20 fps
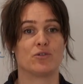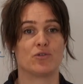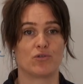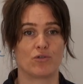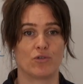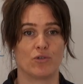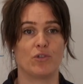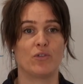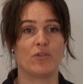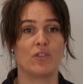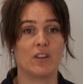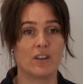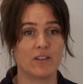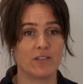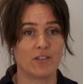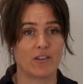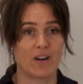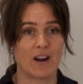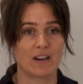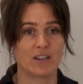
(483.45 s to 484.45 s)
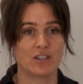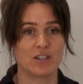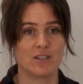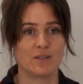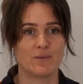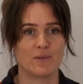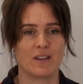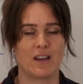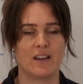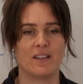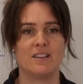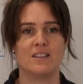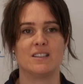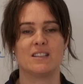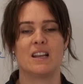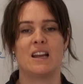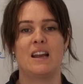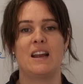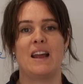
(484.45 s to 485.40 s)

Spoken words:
truthful interactions with others.